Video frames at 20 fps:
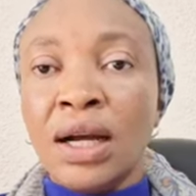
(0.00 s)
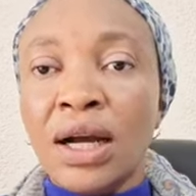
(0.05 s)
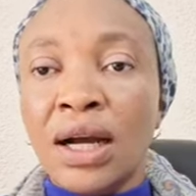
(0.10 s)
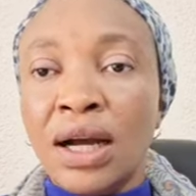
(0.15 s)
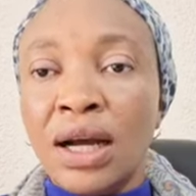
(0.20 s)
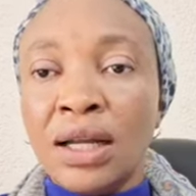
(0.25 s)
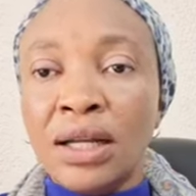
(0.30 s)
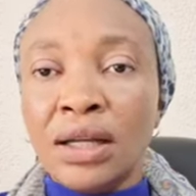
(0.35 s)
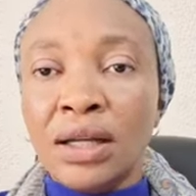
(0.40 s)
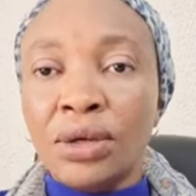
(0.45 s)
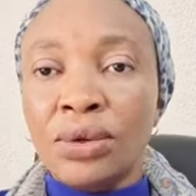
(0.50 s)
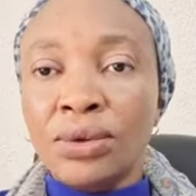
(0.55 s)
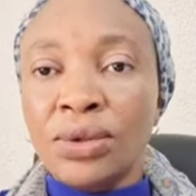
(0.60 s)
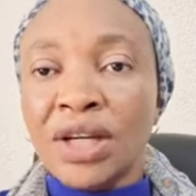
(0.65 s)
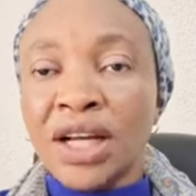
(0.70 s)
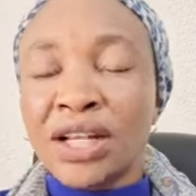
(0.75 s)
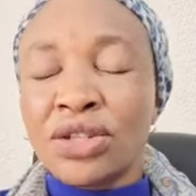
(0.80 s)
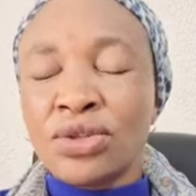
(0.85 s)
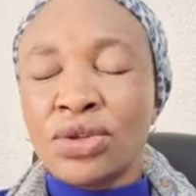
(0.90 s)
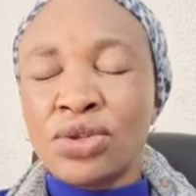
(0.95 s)

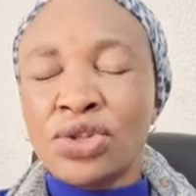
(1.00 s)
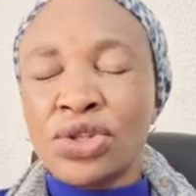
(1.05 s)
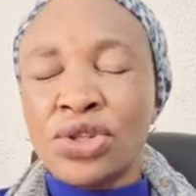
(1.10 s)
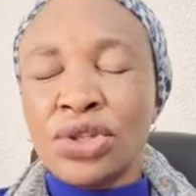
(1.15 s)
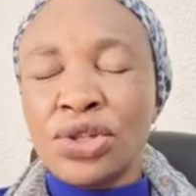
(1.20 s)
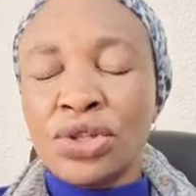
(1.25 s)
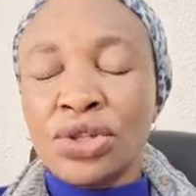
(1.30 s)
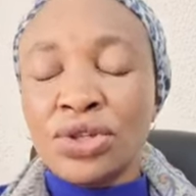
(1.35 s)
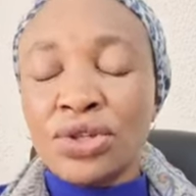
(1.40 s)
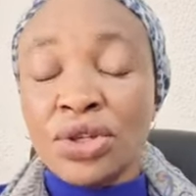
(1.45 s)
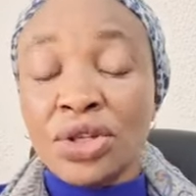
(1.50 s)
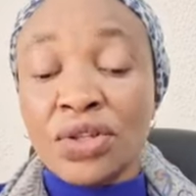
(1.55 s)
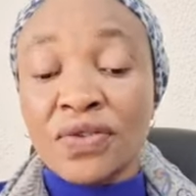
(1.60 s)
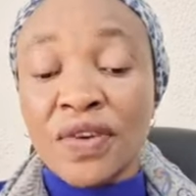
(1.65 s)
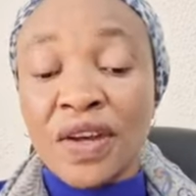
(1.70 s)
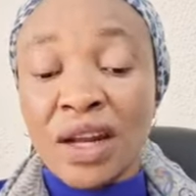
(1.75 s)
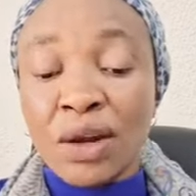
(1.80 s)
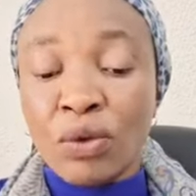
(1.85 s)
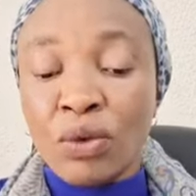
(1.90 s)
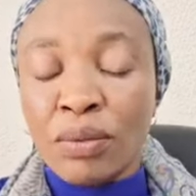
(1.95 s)
Hallelujah to Jesus,
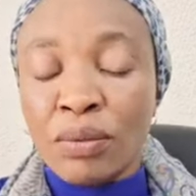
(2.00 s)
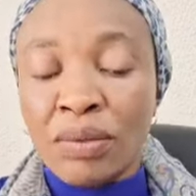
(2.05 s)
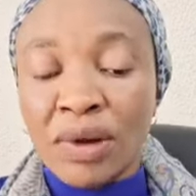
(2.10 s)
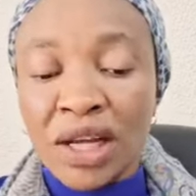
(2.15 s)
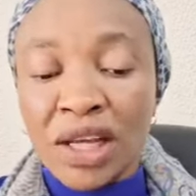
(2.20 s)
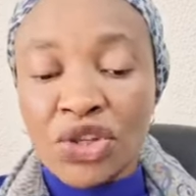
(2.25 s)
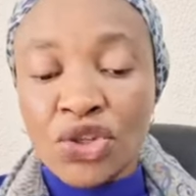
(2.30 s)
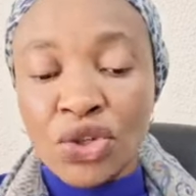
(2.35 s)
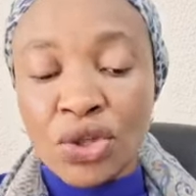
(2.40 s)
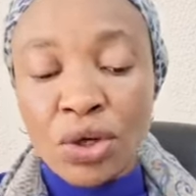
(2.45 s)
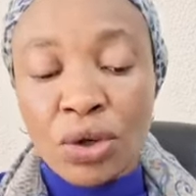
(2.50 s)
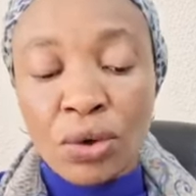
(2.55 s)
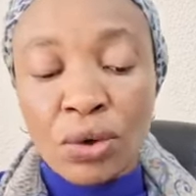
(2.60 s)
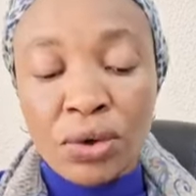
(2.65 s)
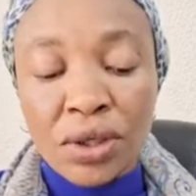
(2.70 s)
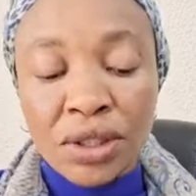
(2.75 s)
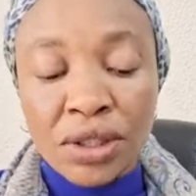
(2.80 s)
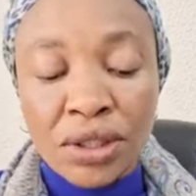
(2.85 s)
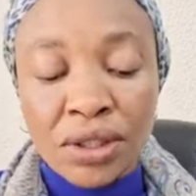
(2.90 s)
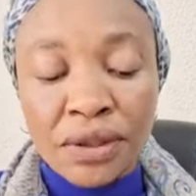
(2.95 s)
Father. We bless your
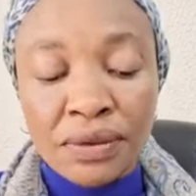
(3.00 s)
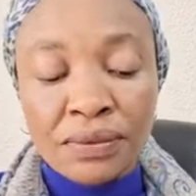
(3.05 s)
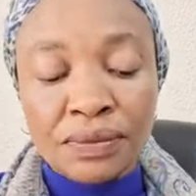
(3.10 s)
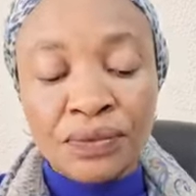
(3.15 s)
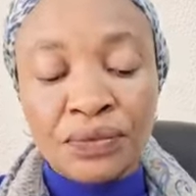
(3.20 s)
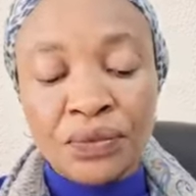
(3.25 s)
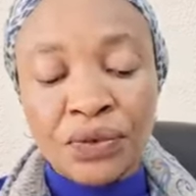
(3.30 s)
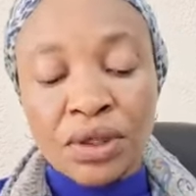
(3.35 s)
holy name.